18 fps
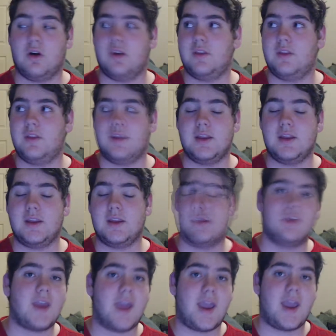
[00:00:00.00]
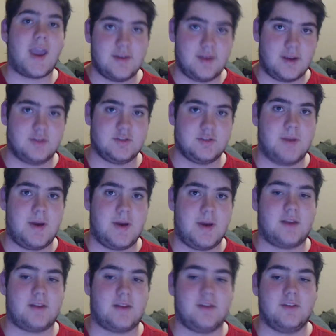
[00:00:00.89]
not the 2K
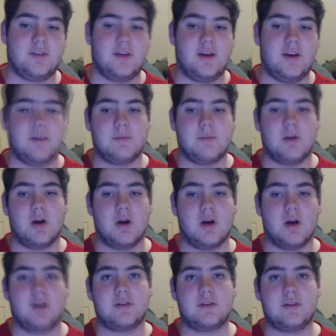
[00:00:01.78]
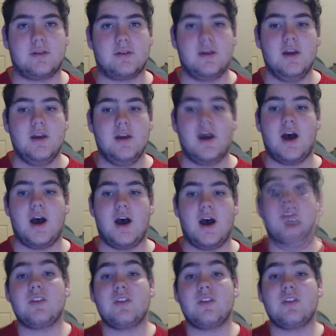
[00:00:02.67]
texture packs at the moment.